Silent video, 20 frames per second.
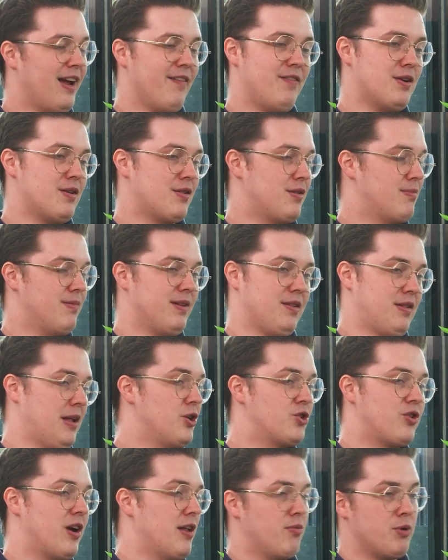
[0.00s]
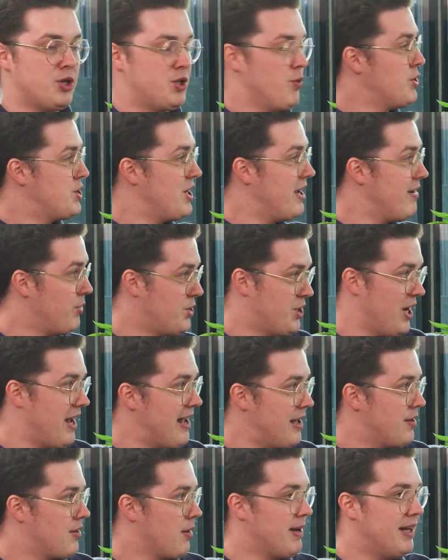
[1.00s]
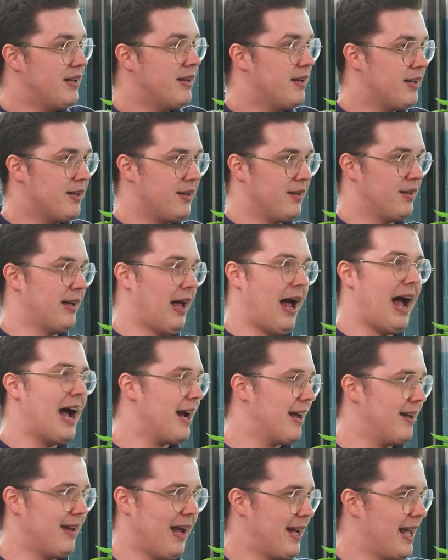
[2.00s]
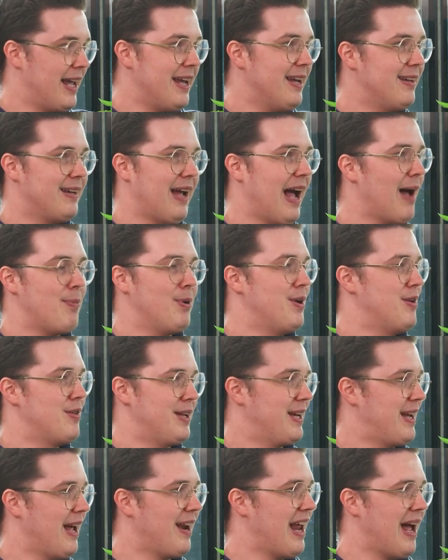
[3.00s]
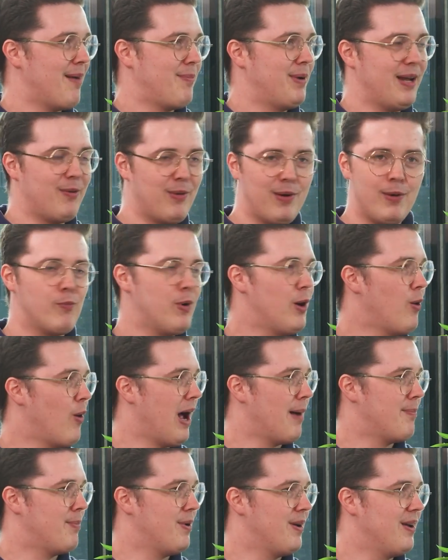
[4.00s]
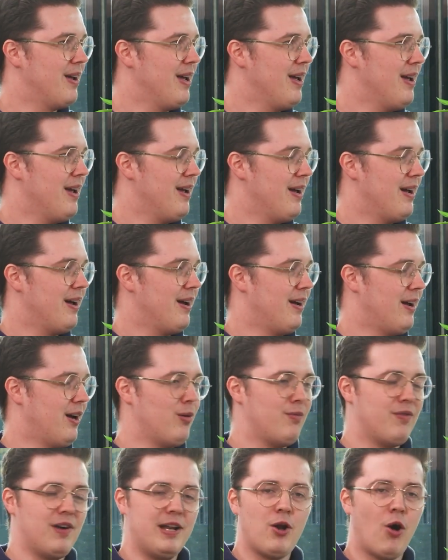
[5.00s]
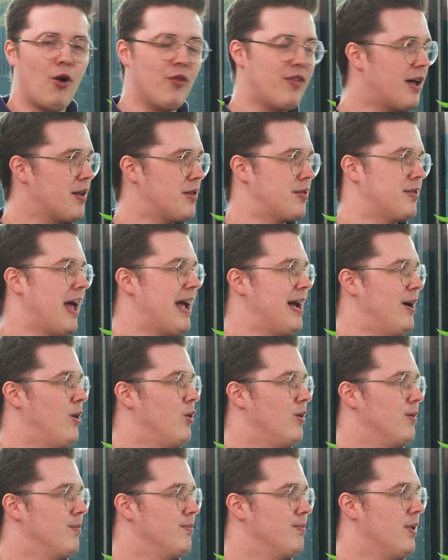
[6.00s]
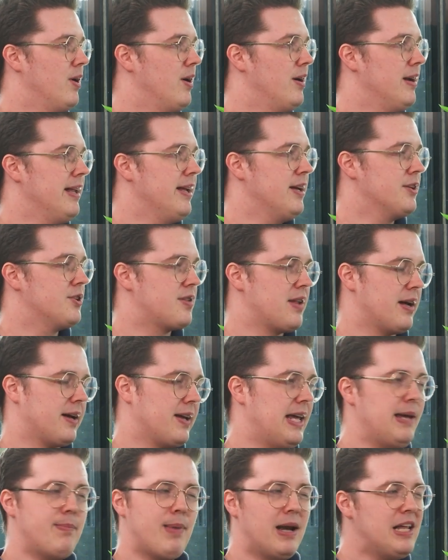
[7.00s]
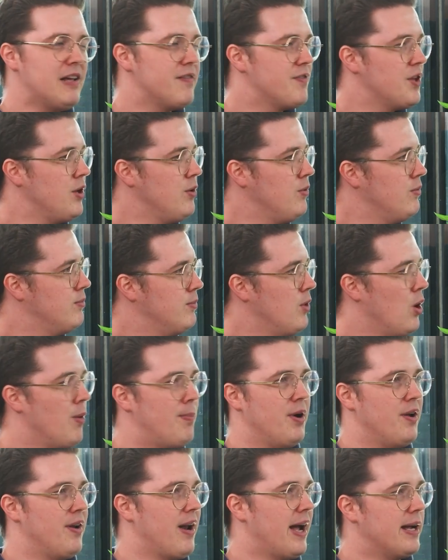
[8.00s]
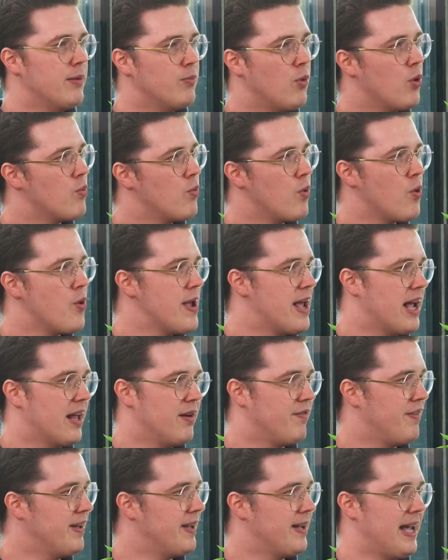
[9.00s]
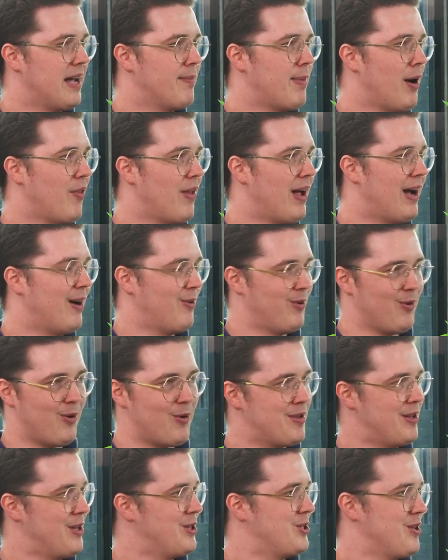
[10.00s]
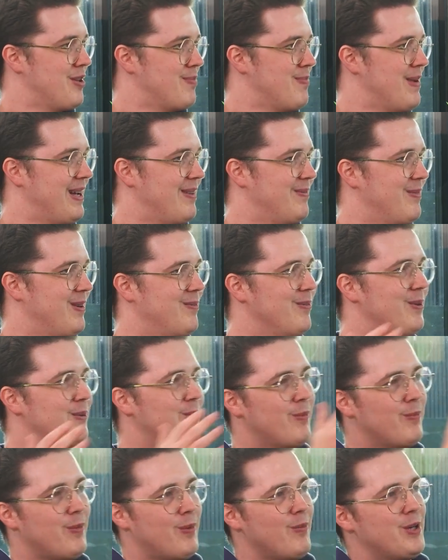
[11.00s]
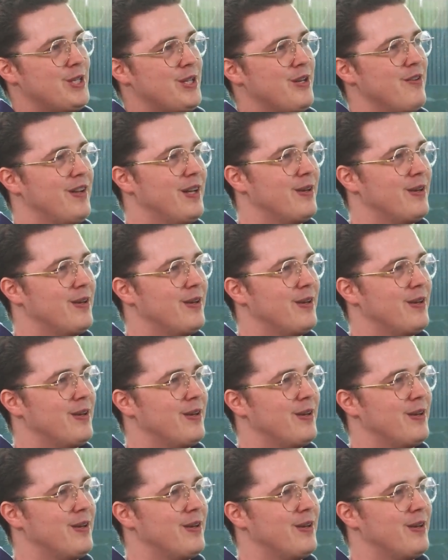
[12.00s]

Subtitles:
If it's centralized, which it is, I mean, hacking happens, it can happen, it will happen. Hopefully not on that scale, but does that keep any of you up at night worrying and thinking about that, or is it just me? What do you